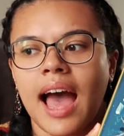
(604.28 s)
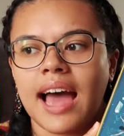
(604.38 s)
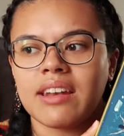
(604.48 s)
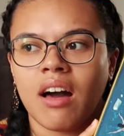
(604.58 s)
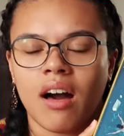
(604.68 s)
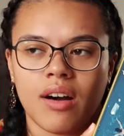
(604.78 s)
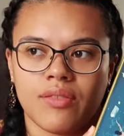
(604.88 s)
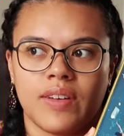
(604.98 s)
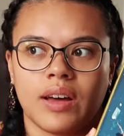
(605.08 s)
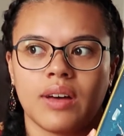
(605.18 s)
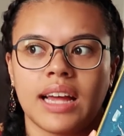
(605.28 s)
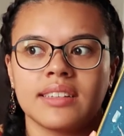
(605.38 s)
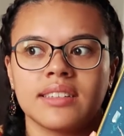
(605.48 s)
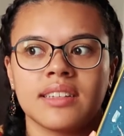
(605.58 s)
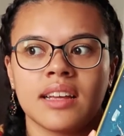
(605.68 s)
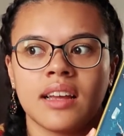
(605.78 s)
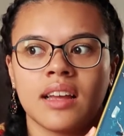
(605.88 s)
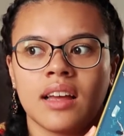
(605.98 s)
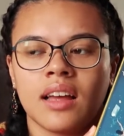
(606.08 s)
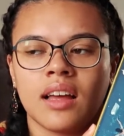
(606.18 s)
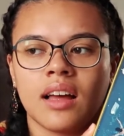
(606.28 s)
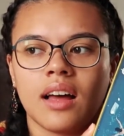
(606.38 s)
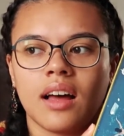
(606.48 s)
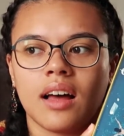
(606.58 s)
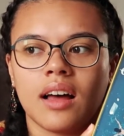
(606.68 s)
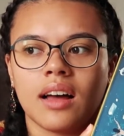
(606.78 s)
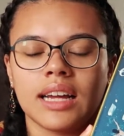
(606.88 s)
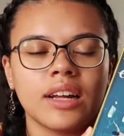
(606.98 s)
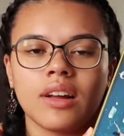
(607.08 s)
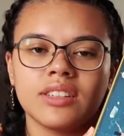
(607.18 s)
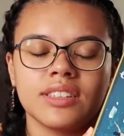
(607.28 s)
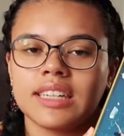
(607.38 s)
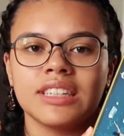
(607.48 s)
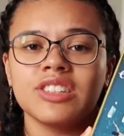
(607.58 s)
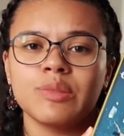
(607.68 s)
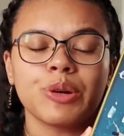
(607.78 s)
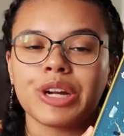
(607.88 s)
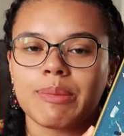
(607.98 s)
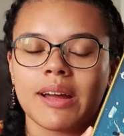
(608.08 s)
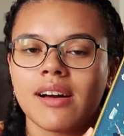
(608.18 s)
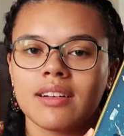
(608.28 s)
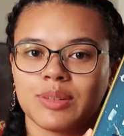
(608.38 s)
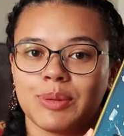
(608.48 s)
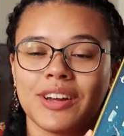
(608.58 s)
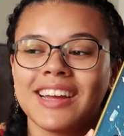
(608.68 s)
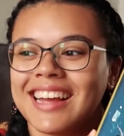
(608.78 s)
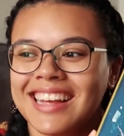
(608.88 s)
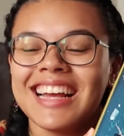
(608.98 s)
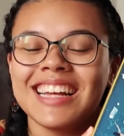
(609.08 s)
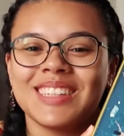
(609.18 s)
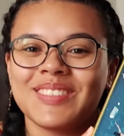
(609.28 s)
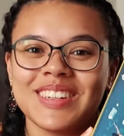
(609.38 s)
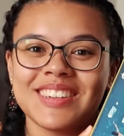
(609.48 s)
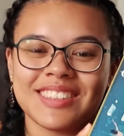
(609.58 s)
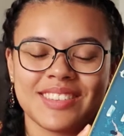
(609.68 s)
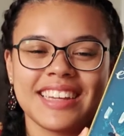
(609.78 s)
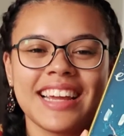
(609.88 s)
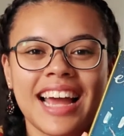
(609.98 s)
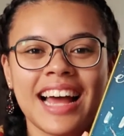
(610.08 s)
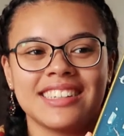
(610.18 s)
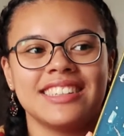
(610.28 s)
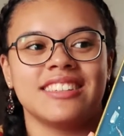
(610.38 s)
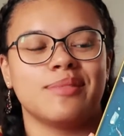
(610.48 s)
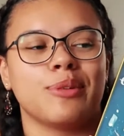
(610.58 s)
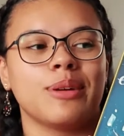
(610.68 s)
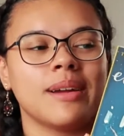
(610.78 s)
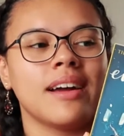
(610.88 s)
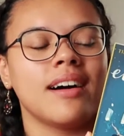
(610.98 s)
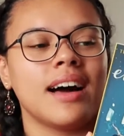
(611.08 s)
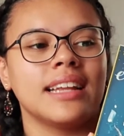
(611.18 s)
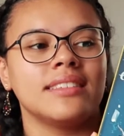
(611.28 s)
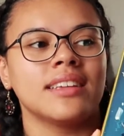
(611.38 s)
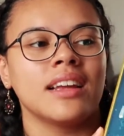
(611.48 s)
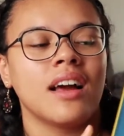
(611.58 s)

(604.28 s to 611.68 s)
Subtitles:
and heartfelt, and it just broke my heart, to be honest with you. It actually just broke my heart, and